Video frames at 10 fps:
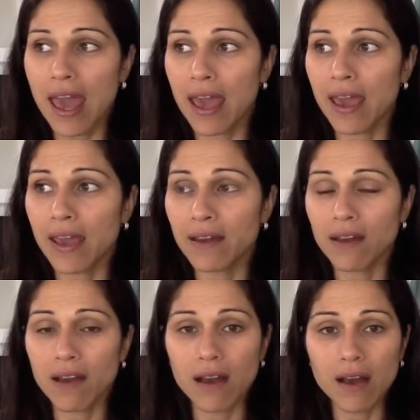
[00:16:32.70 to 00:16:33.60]
And
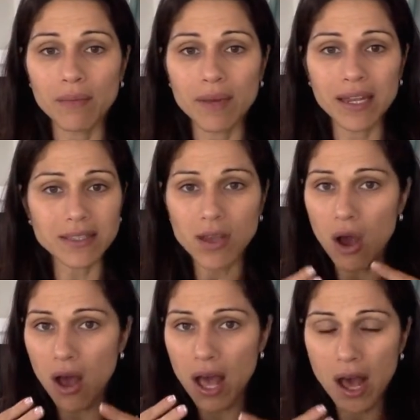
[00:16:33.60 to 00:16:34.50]
let's
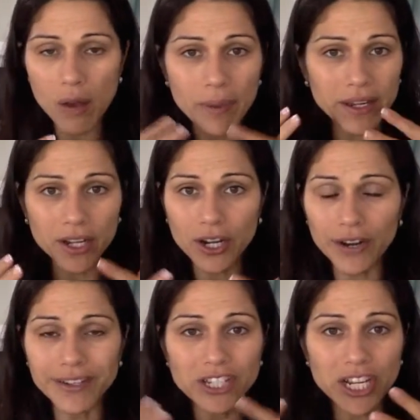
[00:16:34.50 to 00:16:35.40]
all help and
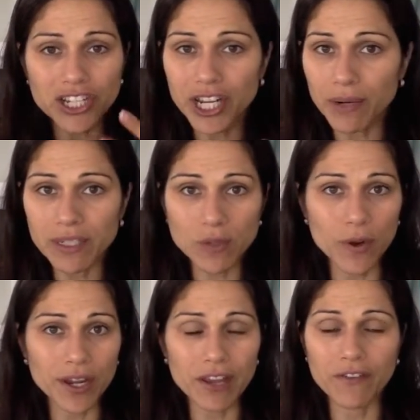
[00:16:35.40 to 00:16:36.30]
encourage and share what's
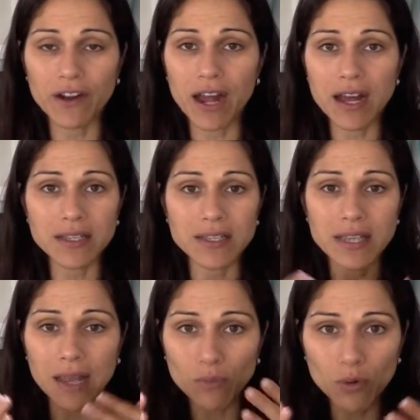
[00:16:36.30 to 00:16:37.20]
working for us
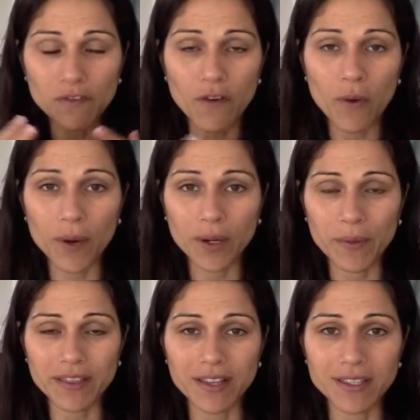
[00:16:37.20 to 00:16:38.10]
and move forward
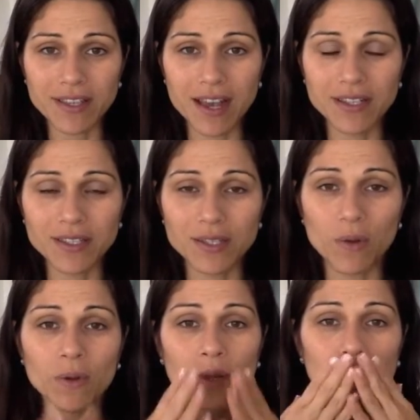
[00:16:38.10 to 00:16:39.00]
with this, guys.
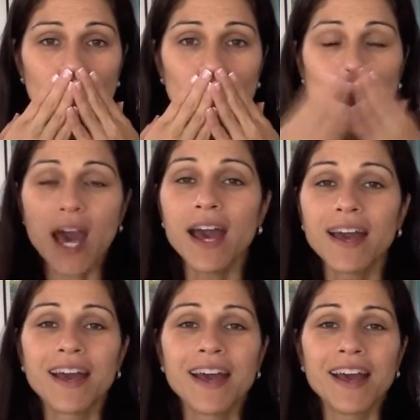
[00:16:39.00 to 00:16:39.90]
So, mwah!
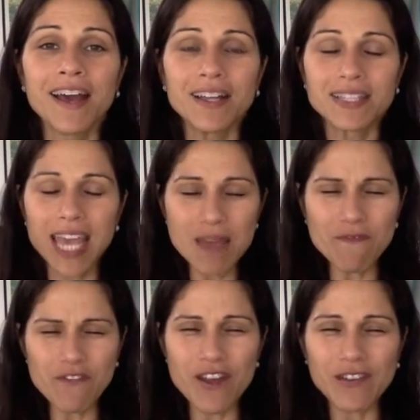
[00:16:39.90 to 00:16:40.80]
Team
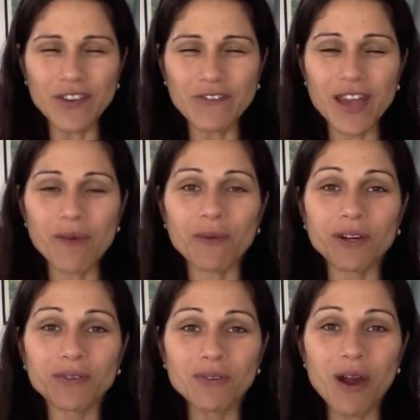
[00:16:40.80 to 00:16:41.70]
Forever Fit, we're
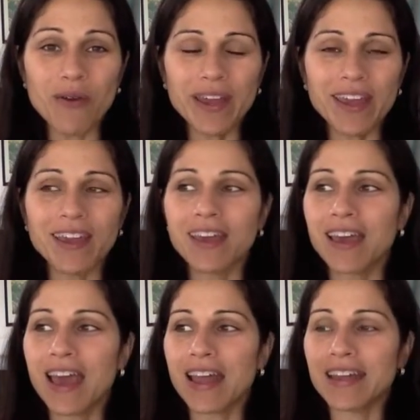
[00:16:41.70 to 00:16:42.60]
growing.
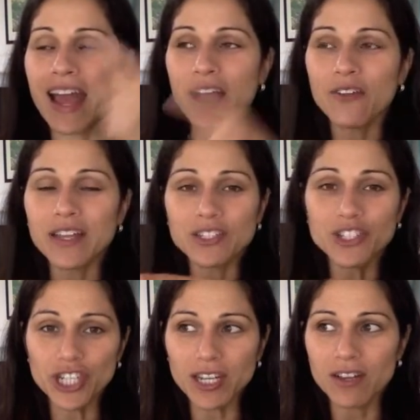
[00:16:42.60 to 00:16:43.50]
Now that
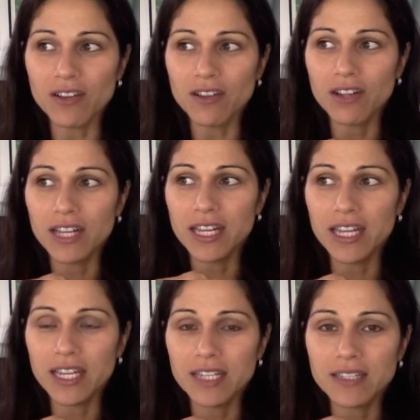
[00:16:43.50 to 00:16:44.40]
Jill
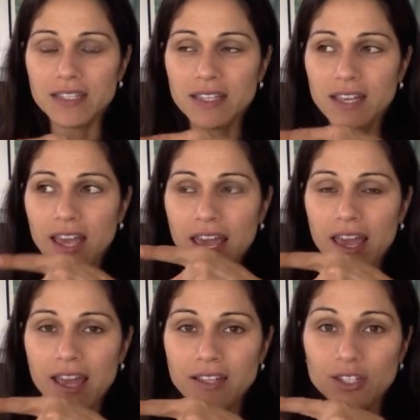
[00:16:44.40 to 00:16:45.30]
is
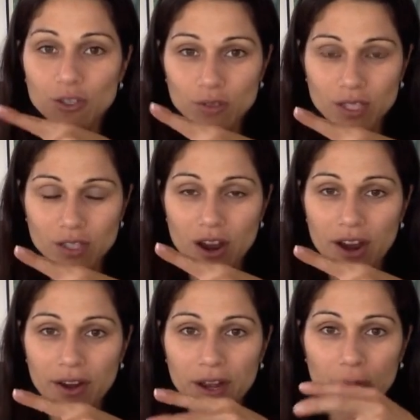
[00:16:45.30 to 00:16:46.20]
a
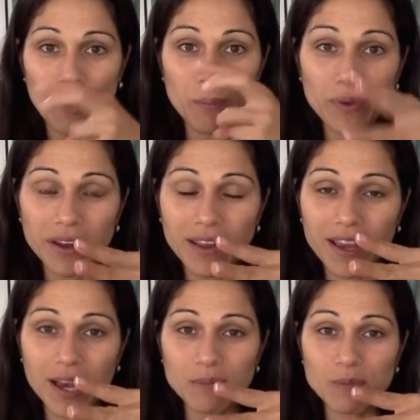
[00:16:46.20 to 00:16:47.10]
2-star, when Brittany
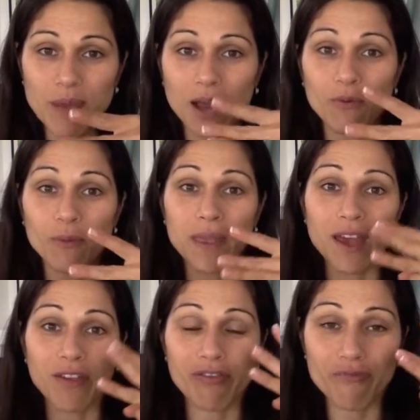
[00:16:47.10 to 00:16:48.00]
comes back, we'll be
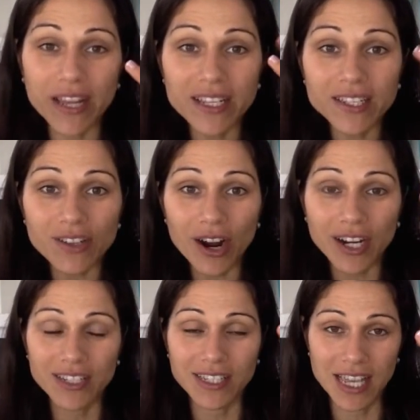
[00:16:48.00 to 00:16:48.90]
a
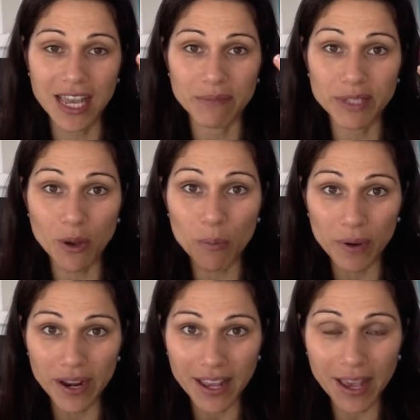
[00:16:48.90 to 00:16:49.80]
3-star team. So
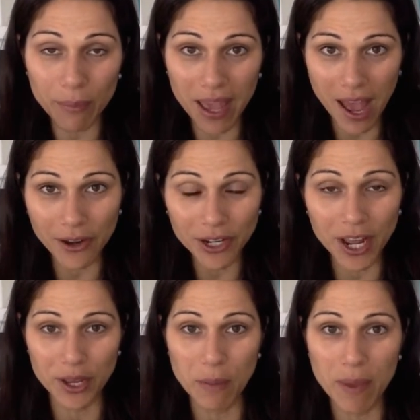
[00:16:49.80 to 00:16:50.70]
Brittany, I'm counting
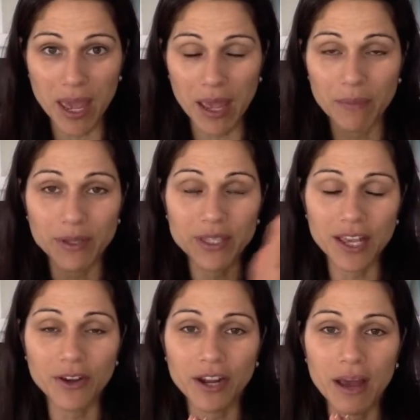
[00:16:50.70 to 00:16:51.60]
on you, babe. You say
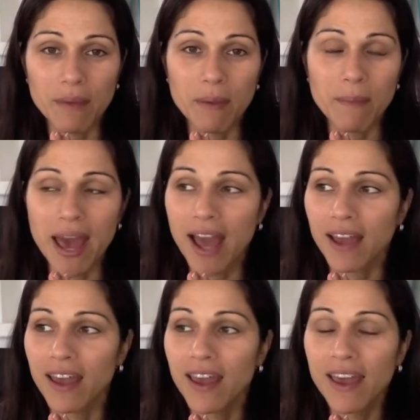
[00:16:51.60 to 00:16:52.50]
you're coming back,
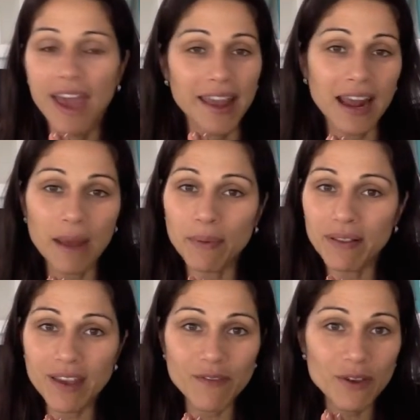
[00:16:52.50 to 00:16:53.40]
and I
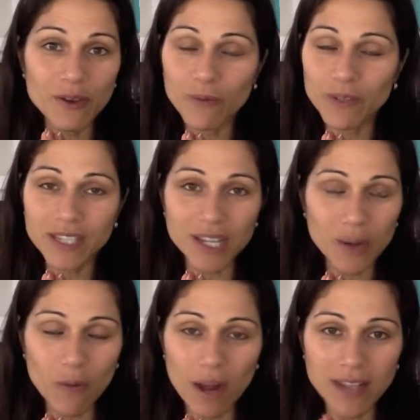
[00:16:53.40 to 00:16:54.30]
believe you. You did
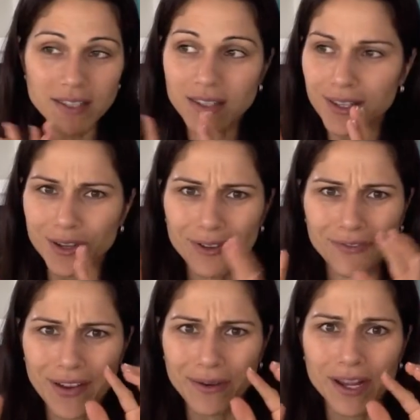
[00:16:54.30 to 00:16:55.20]
it once. You're
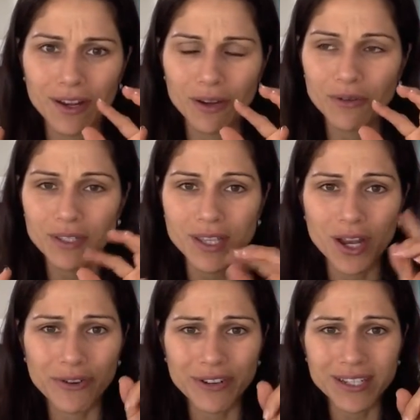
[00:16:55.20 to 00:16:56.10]
very close.
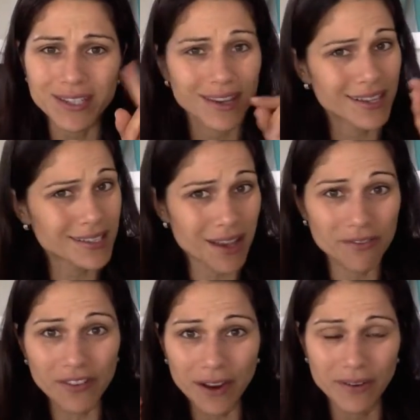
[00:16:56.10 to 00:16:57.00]
Krista is
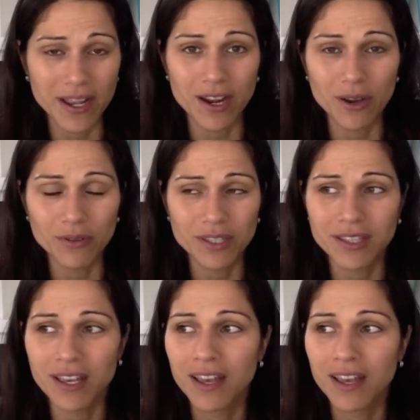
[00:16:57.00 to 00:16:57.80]
very close.